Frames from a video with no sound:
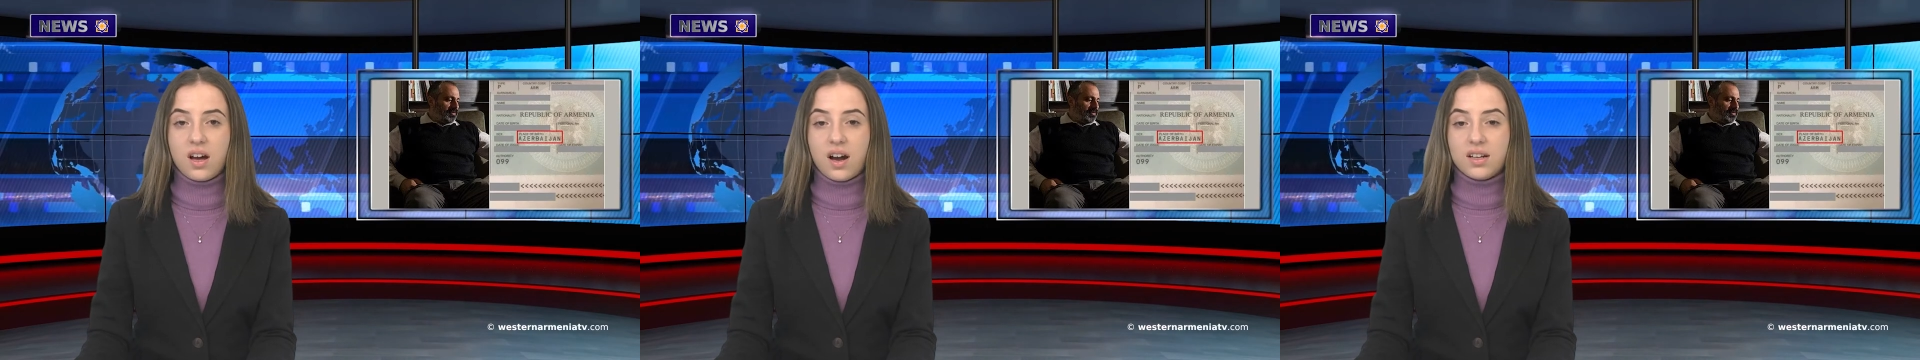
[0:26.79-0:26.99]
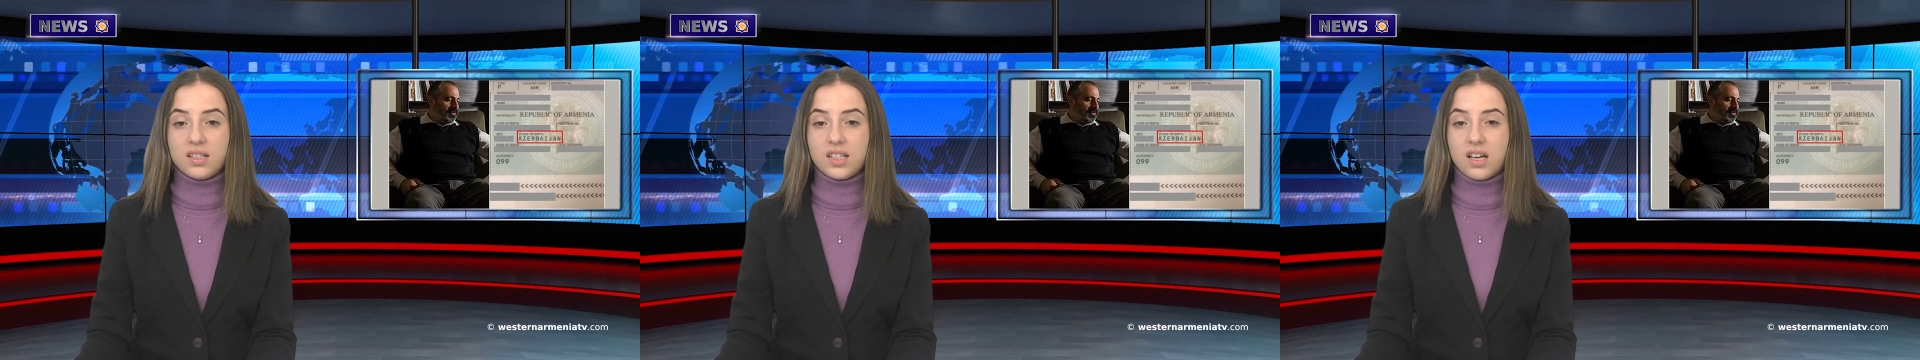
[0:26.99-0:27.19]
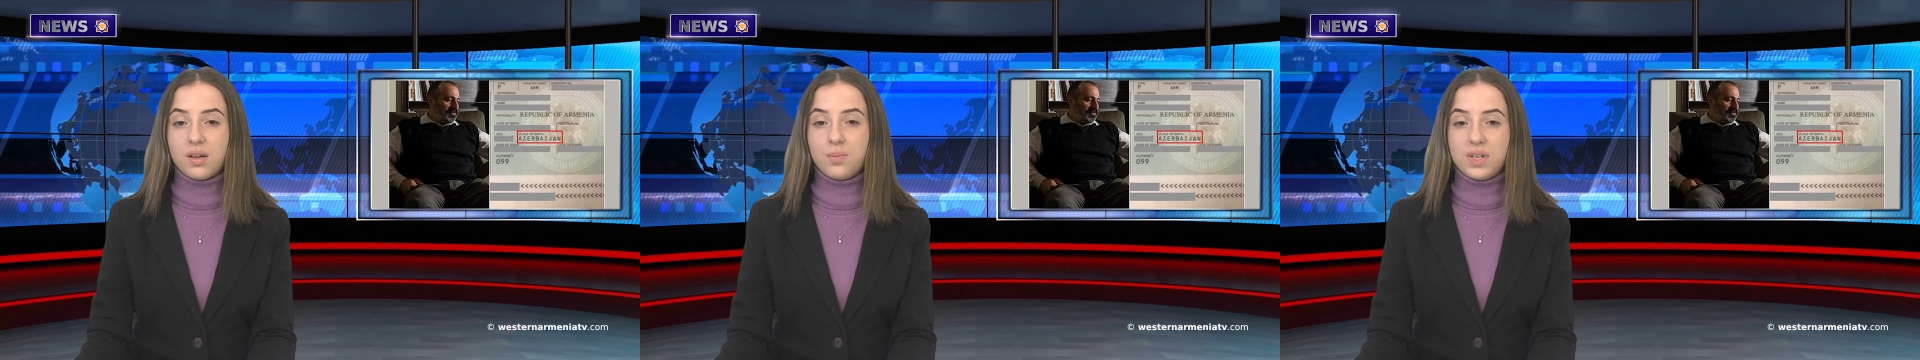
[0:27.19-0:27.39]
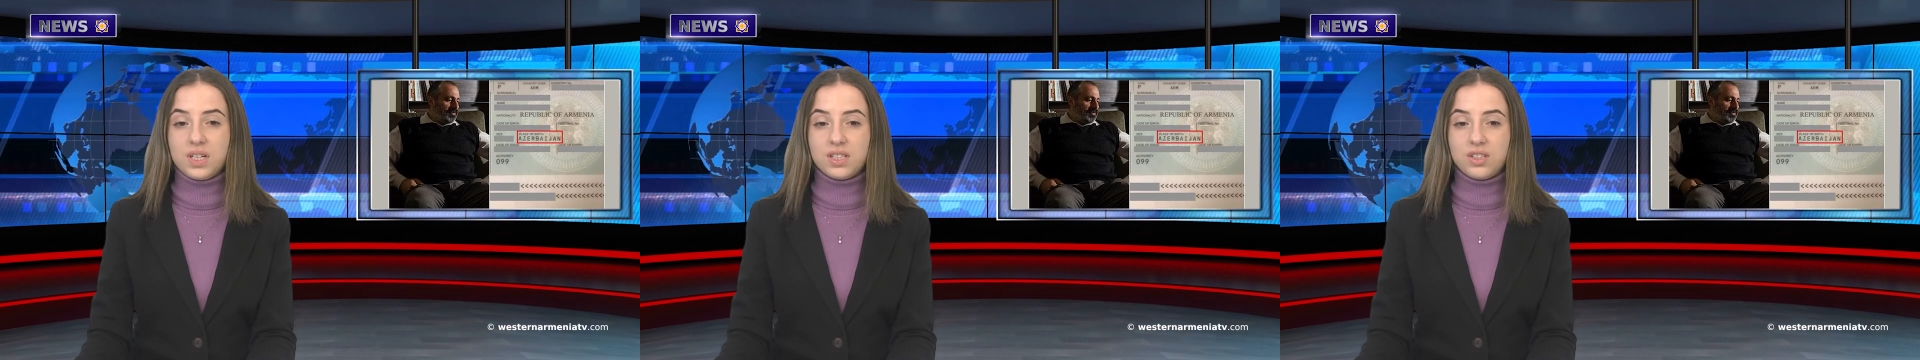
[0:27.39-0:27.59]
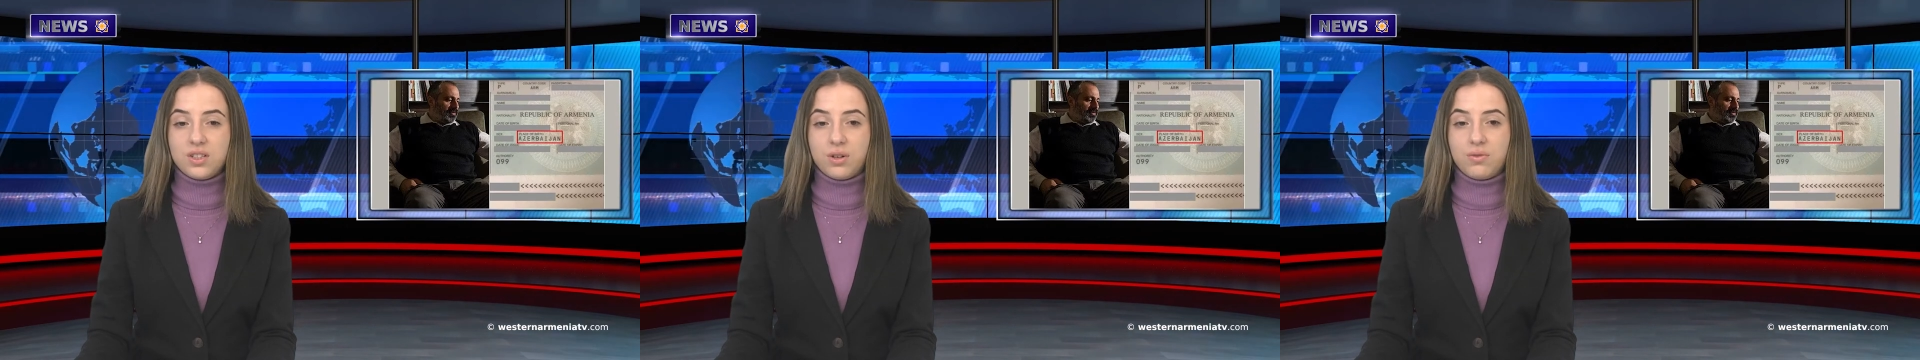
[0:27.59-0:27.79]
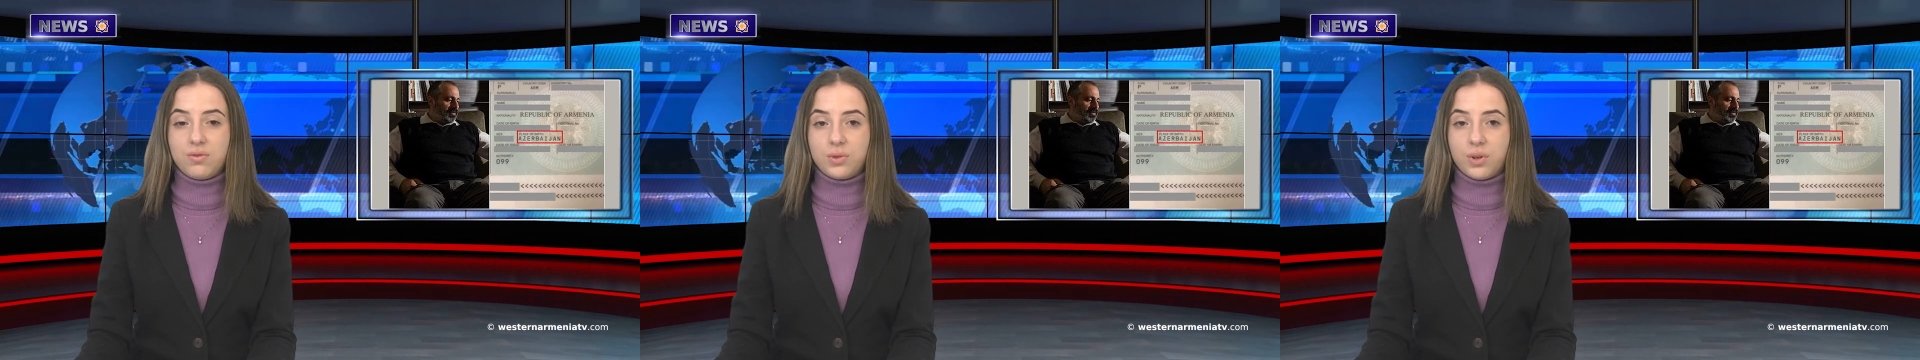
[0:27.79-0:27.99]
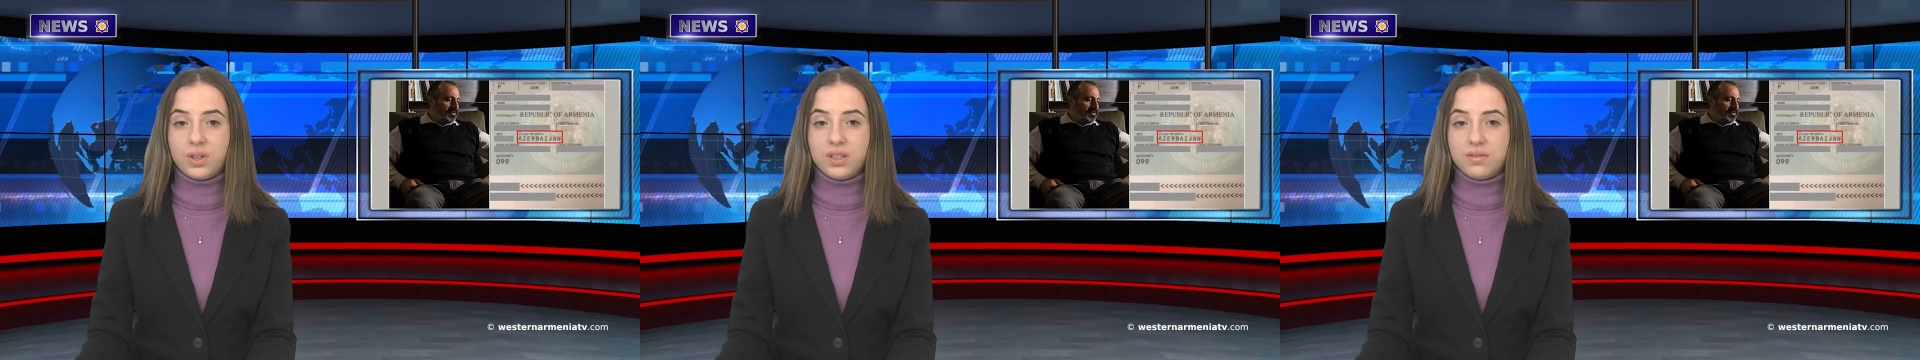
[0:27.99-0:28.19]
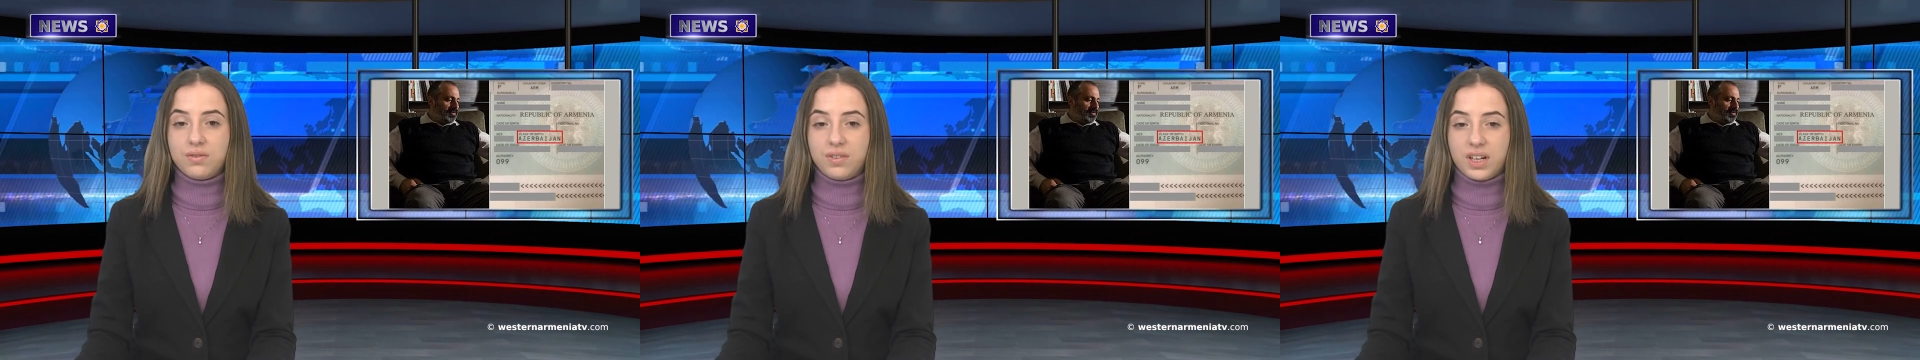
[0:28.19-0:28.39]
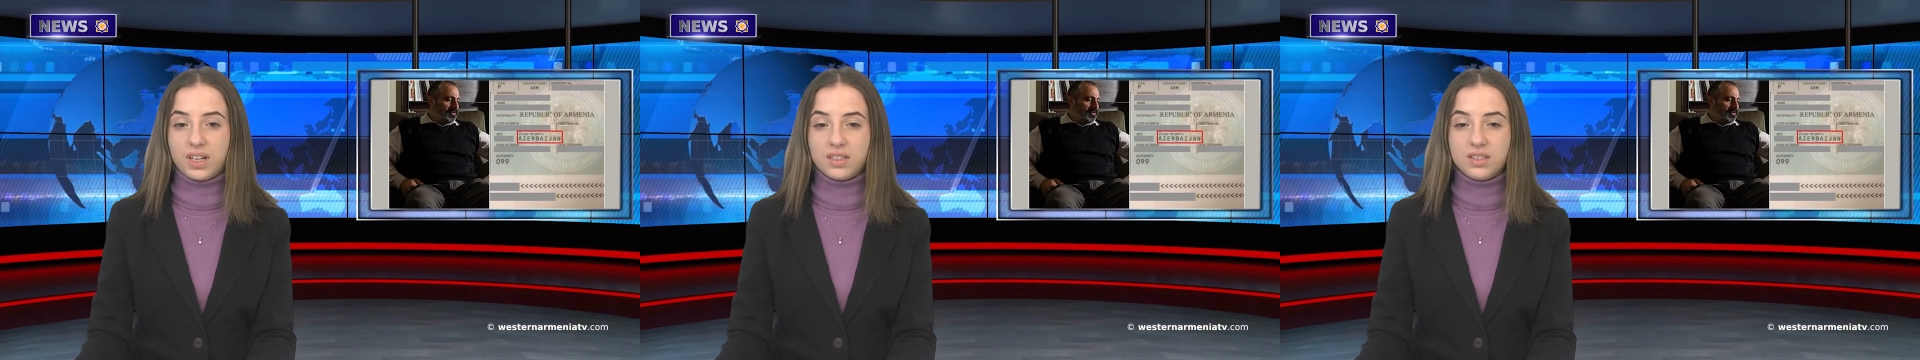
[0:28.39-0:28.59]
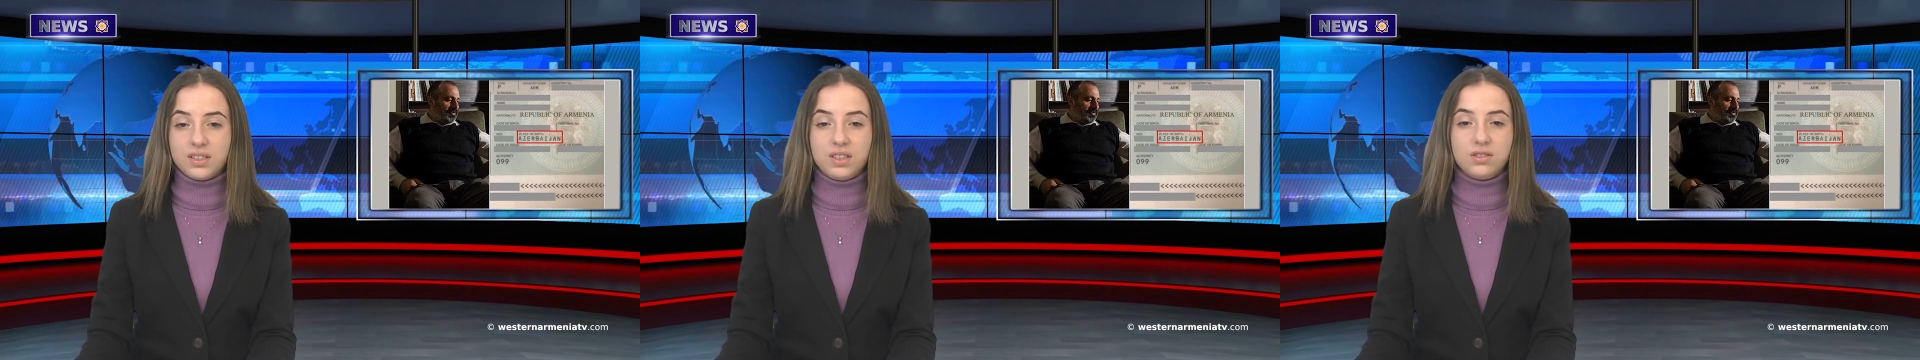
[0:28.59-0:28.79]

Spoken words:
Artsakh Minister of Foreign Affairs,